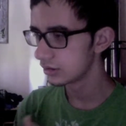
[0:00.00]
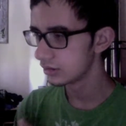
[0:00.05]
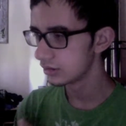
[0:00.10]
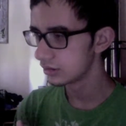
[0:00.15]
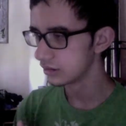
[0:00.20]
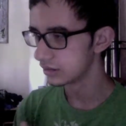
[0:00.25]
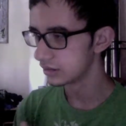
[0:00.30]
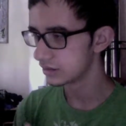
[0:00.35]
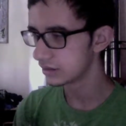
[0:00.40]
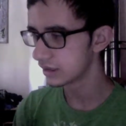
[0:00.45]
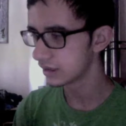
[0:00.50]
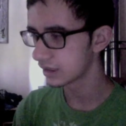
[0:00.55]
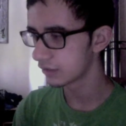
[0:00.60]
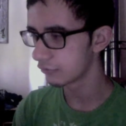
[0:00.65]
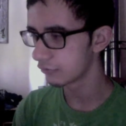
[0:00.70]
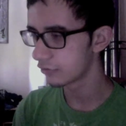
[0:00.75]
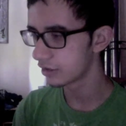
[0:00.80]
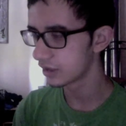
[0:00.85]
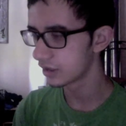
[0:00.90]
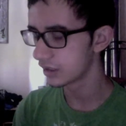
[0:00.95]
the second
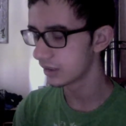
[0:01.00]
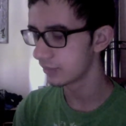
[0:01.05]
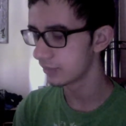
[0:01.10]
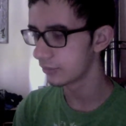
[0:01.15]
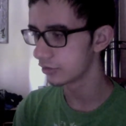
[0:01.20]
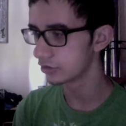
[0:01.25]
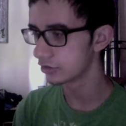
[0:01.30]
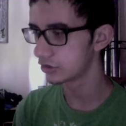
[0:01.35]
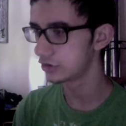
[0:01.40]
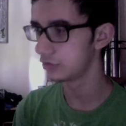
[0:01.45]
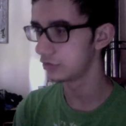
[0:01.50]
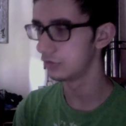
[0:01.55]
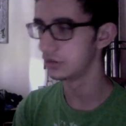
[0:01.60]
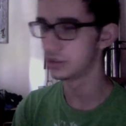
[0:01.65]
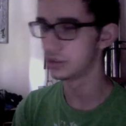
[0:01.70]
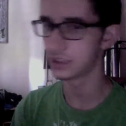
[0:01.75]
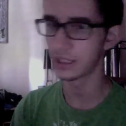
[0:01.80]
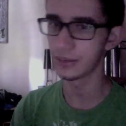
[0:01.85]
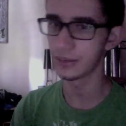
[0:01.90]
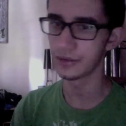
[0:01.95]
one, Kingdom Hearts 2, which
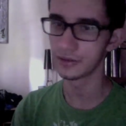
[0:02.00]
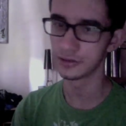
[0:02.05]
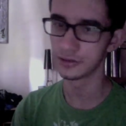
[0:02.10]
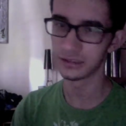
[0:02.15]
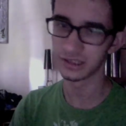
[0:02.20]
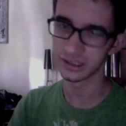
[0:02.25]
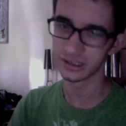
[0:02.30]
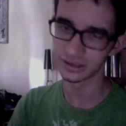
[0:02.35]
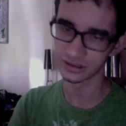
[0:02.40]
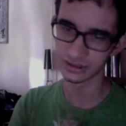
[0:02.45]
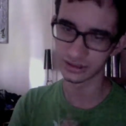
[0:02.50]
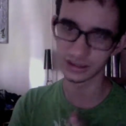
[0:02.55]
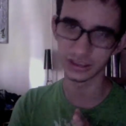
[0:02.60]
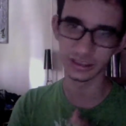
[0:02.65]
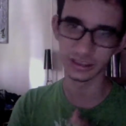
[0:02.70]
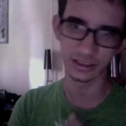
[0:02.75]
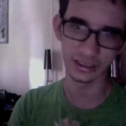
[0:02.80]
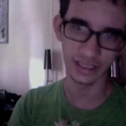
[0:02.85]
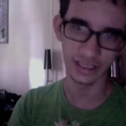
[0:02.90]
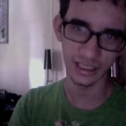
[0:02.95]
came out in
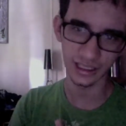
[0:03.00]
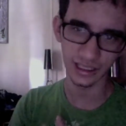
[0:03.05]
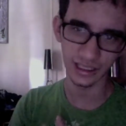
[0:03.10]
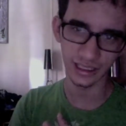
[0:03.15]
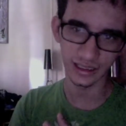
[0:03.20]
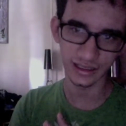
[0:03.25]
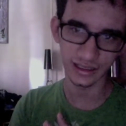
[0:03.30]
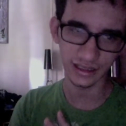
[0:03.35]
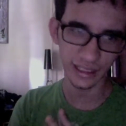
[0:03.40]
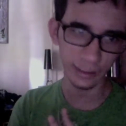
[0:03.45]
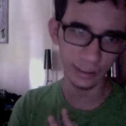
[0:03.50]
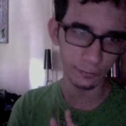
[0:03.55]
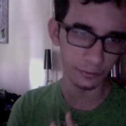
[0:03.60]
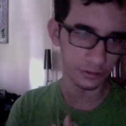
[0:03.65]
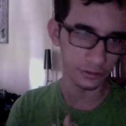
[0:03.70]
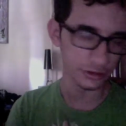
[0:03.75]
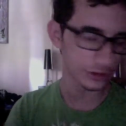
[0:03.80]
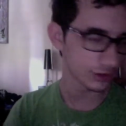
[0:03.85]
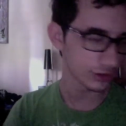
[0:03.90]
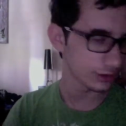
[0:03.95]
2006, and I liked that one
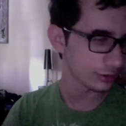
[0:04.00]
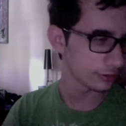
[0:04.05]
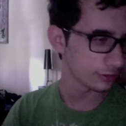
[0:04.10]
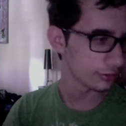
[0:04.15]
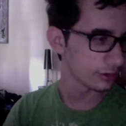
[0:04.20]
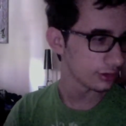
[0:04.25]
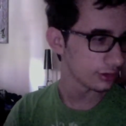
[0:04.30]
too.